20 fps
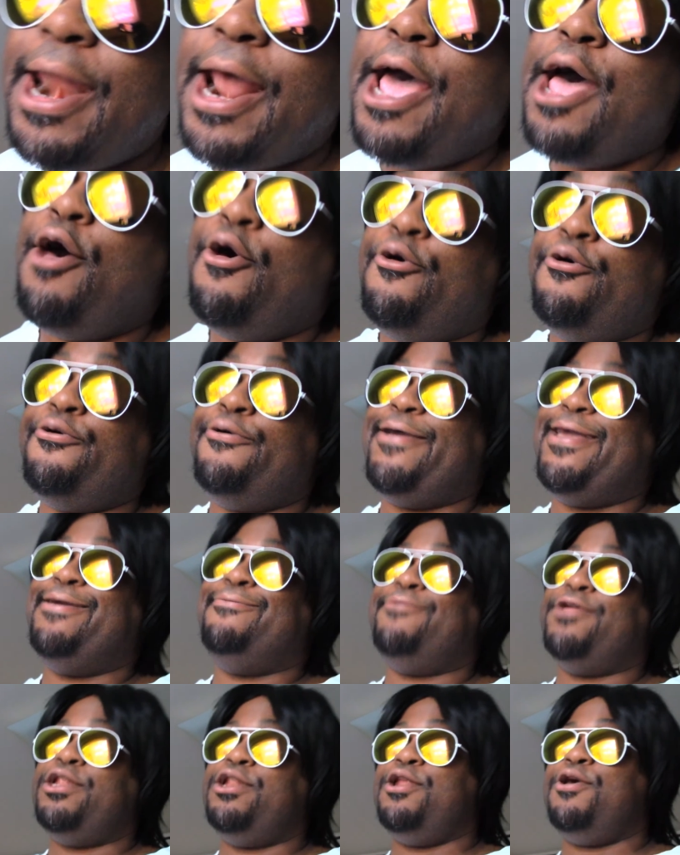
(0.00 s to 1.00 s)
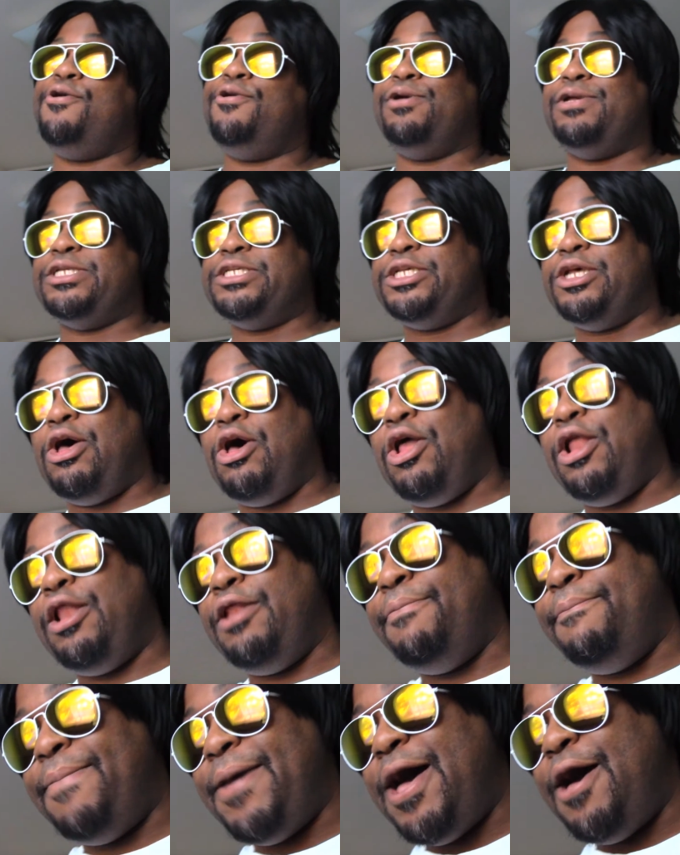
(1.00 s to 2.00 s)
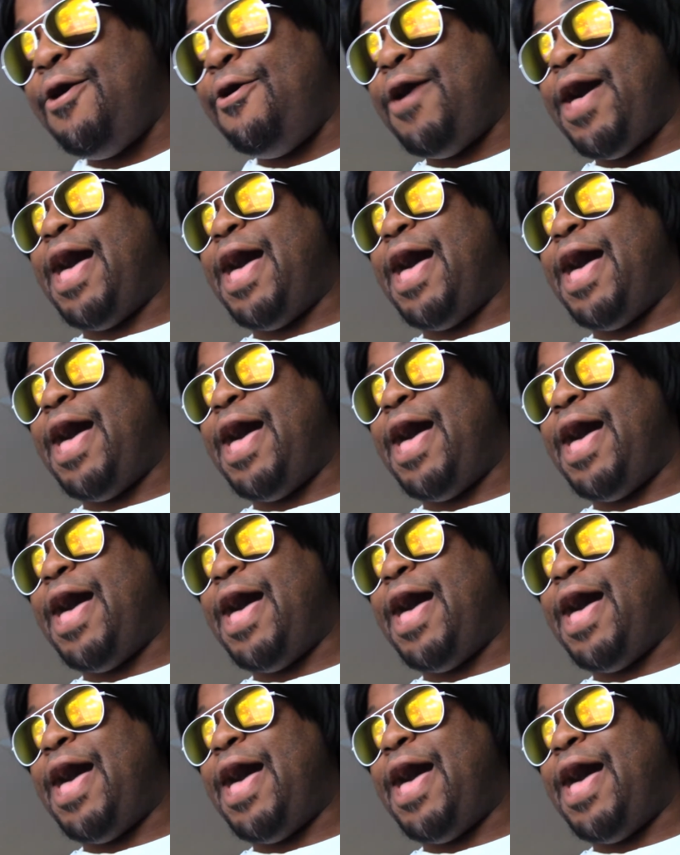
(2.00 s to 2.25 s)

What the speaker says: I don't even know. It's all about